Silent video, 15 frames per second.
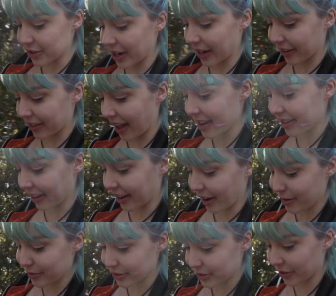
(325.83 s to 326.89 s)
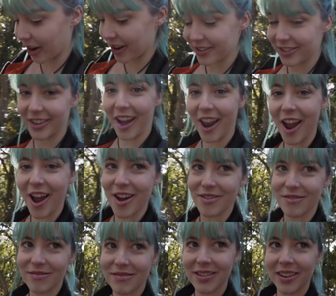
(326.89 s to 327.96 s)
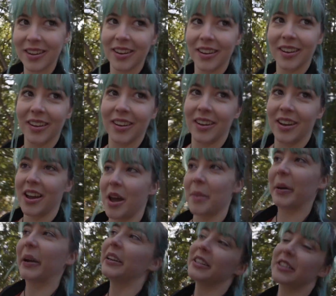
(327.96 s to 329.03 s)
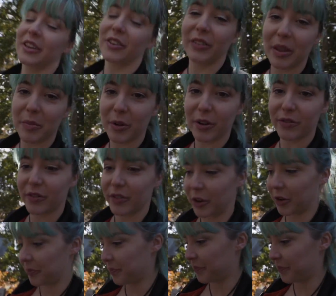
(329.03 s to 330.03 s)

check that out right now. Apparently it's got a really beautiful view.